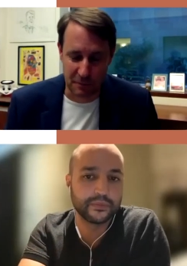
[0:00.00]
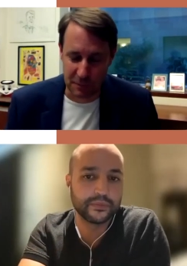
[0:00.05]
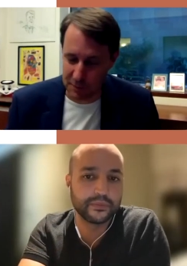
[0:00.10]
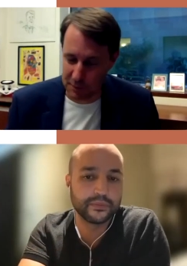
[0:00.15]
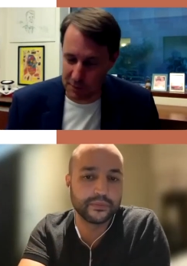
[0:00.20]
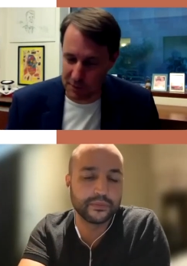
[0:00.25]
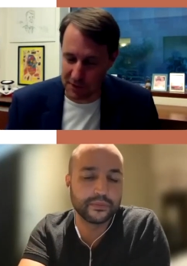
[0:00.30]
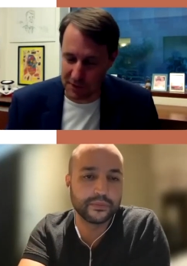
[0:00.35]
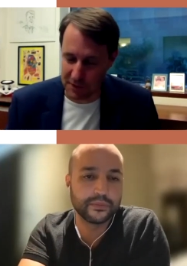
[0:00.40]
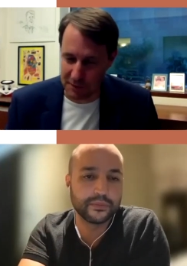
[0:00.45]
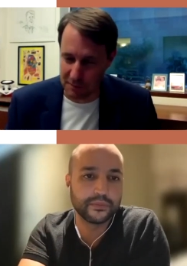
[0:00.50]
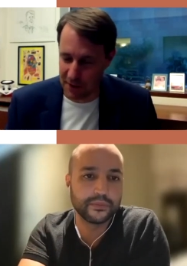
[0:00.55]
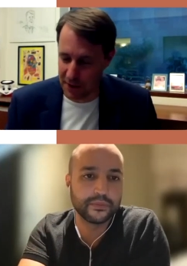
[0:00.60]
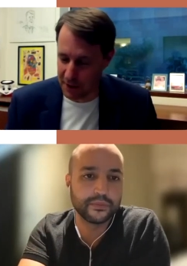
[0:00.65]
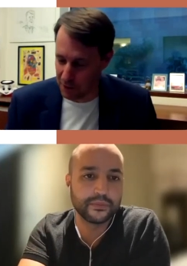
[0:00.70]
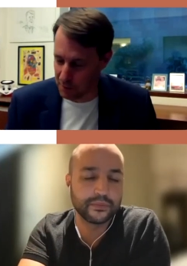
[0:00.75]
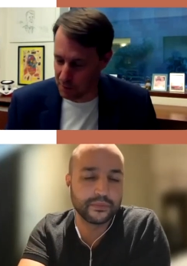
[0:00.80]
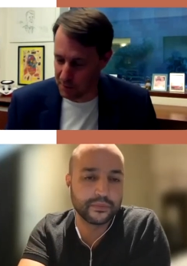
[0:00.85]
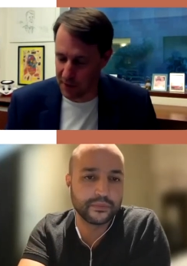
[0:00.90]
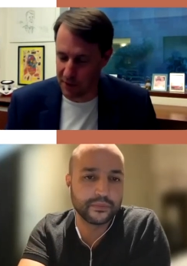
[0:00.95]
Speaker 1: people in my
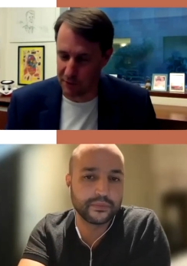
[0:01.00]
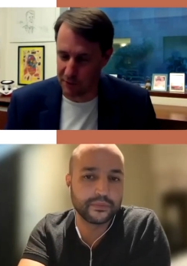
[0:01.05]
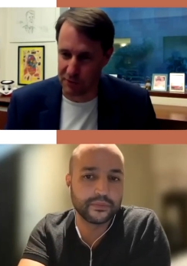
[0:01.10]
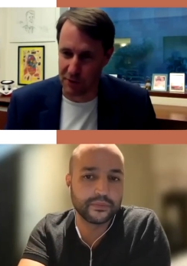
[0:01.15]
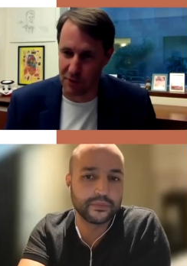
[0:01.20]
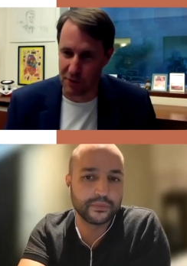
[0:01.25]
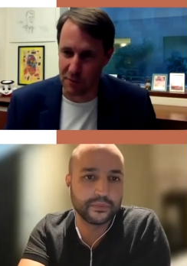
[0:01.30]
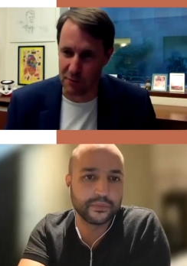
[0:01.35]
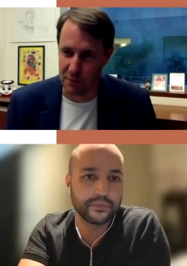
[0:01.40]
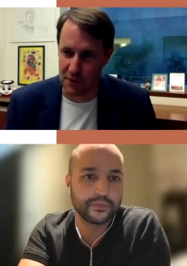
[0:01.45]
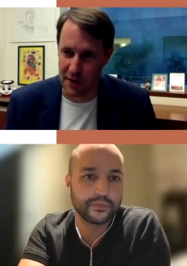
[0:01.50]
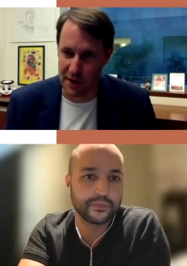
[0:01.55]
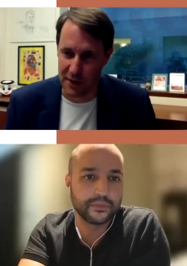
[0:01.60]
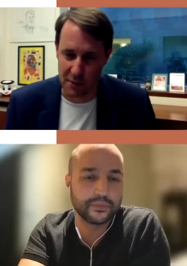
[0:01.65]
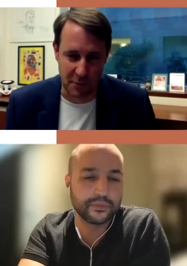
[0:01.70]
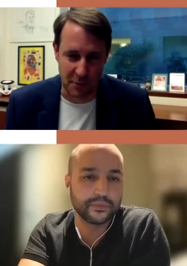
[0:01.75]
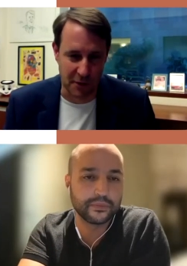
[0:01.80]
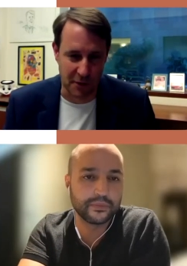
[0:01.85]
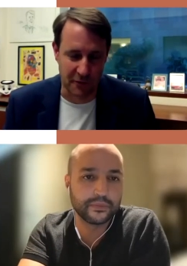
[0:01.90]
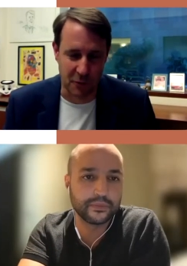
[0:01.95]
home country complain
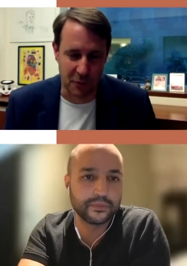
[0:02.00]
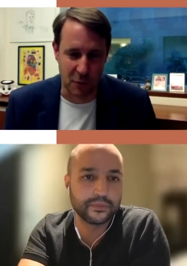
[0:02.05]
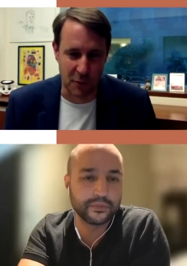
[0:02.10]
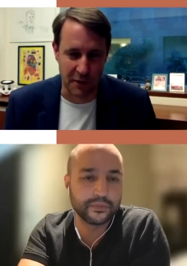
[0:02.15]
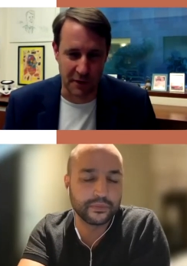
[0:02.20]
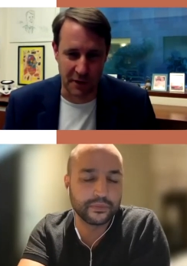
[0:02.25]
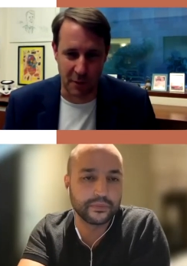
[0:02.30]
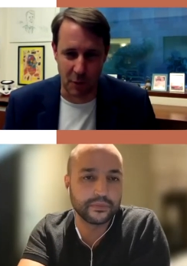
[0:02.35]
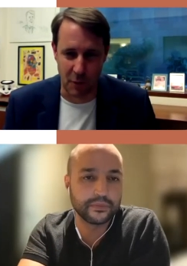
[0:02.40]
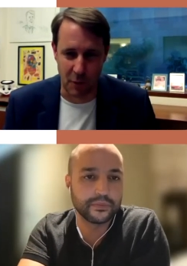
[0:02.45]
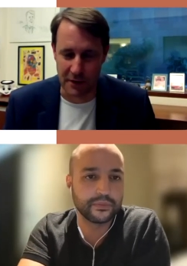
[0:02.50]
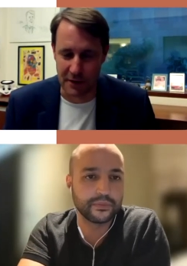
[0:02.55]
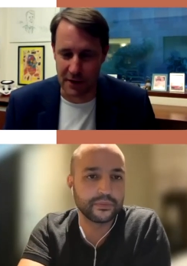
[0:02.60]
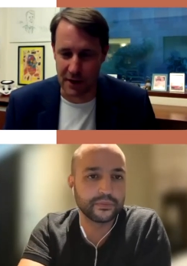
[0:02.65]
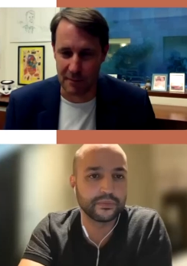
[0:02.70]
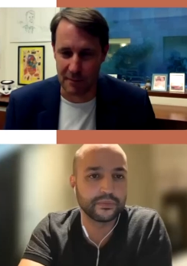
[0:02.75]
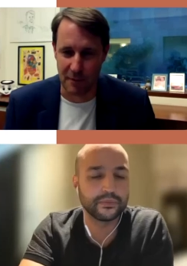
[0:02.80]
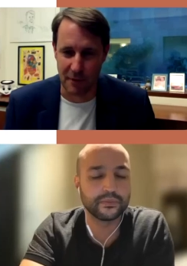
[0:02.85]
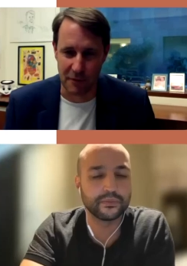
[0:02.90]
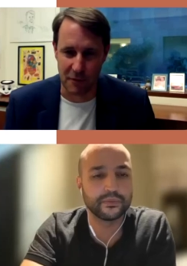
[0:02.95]
about the Winter World
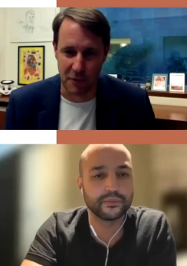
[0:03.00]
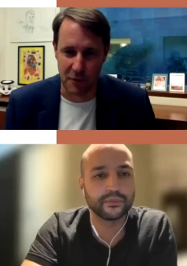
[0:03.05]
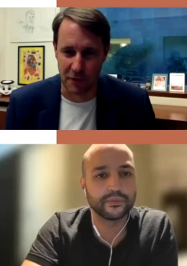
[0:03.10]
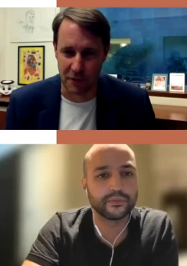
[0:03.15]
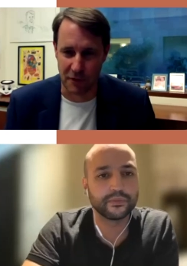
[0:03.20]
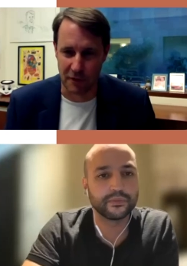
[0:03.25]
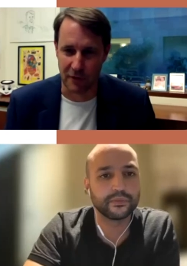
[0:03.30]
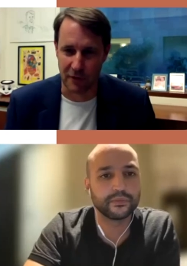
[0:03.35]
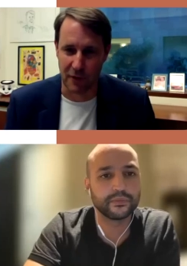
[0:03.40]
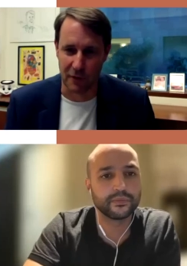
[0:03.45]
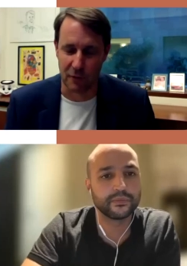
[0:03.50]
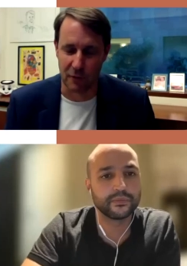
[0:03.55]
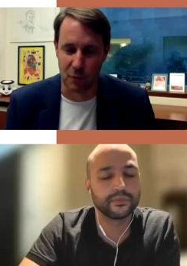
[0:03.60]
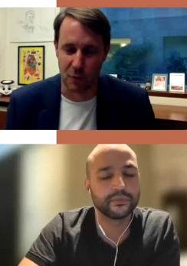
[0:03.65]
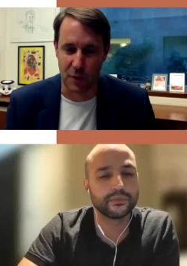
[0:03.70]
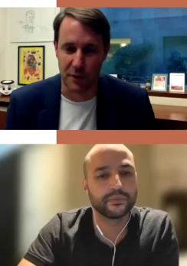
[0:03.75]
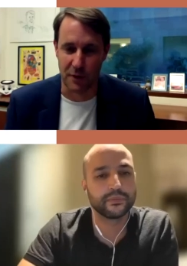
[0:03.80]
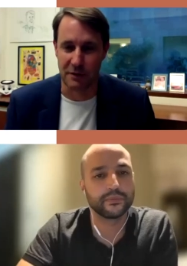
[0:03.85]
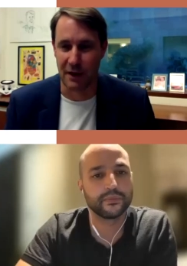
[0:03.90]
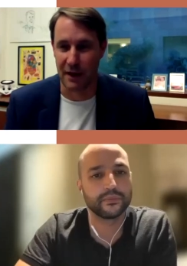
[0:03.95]
Cup, of course it's not
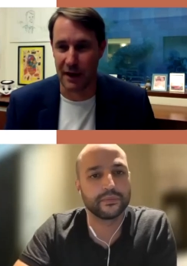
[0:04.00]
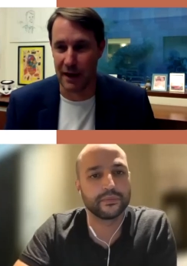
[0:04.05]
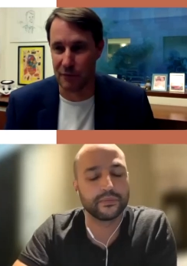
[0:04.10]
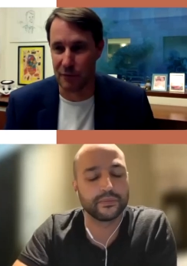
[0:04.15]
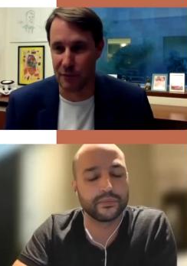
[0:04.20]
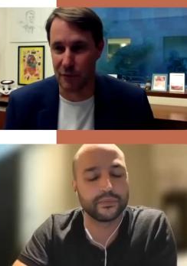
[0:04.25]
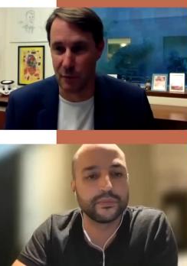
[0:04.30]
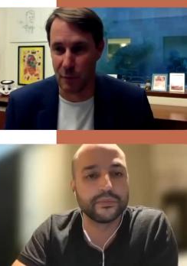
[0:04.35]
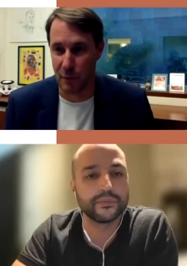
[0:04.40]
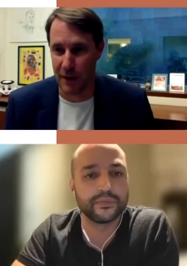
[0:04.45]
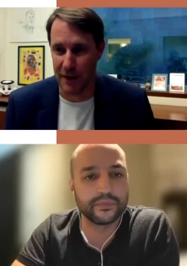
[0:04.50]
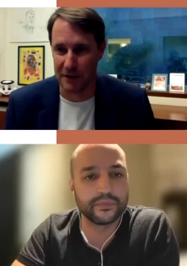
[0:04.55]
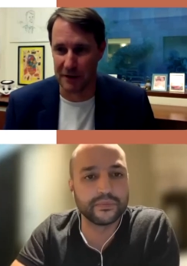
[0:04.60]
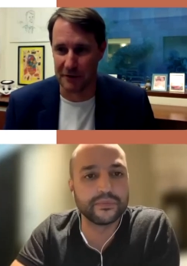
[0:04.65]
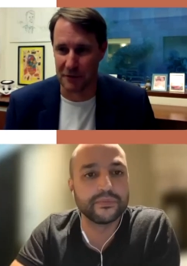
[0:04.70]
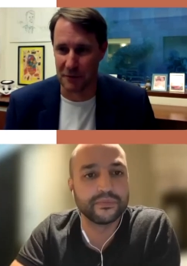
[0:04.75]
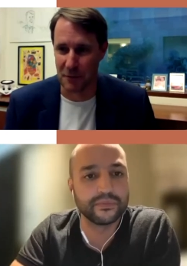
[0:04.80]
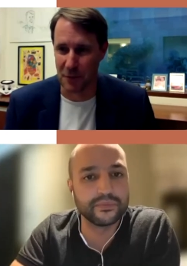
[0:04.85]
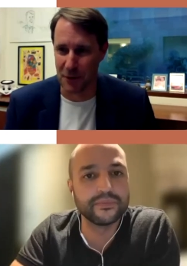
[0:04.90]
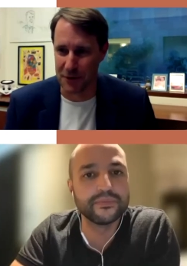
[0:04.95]
winter everywhere in
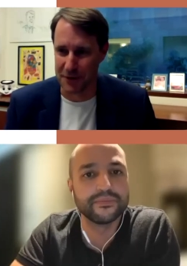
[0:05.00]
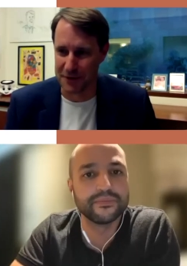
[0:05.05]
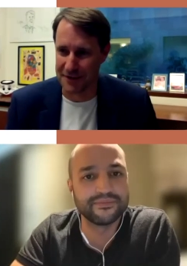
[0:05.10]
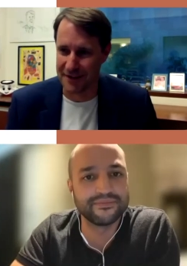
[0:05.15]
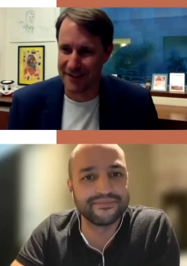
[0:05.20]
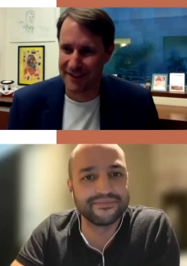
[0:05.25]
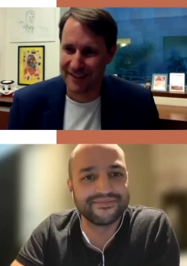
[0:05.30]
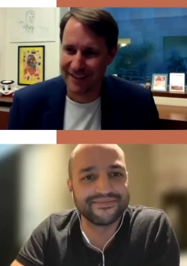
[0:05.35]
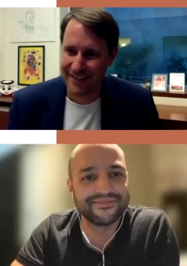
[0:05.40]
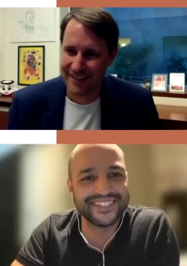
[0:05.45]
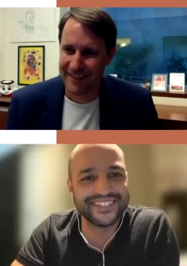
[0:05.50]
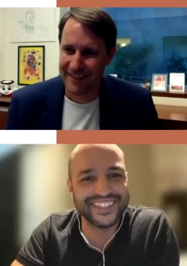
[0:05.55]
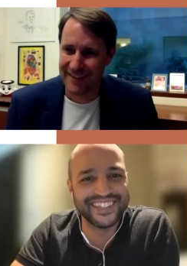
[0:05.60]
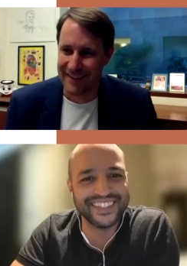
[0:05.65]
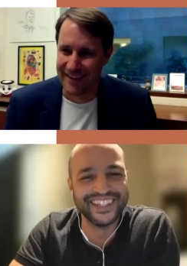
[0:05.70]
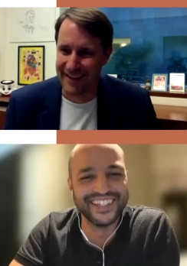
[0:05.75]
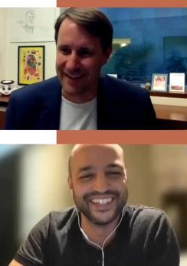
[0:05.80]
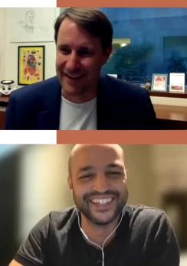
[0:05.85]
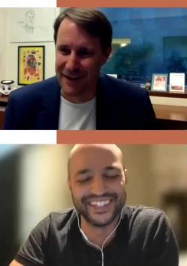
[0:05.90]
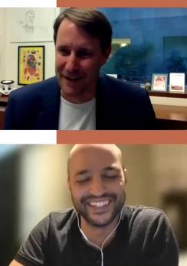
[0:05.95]
the world.
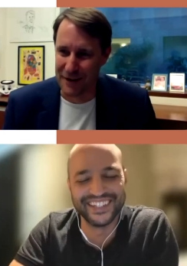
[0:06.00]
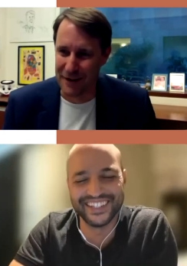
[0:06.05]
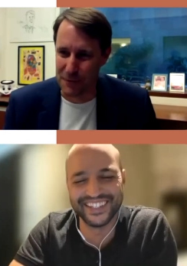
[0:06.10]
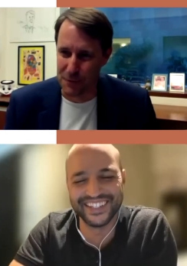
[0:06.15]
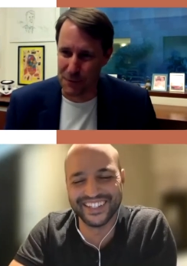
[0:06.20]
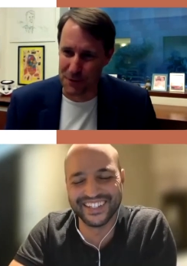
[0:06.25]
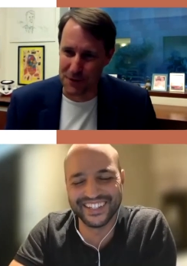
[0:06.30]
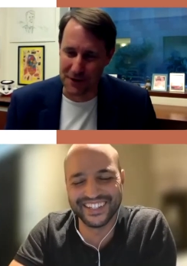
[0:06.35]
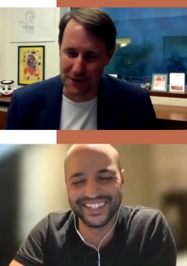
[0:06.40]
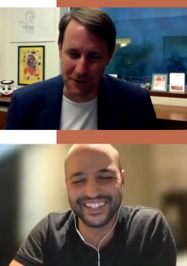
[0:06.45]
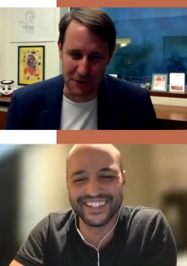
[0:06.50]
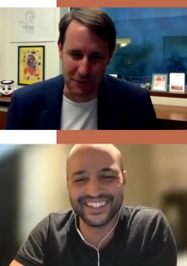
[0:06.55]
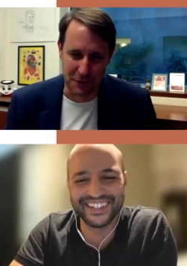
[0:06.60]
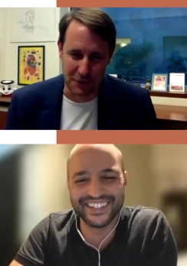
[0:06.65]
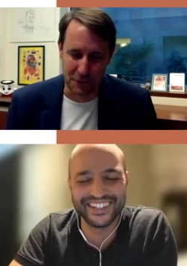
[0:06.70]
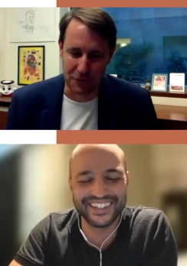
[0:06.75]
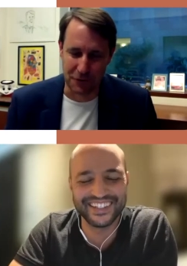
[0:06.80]
Uh, we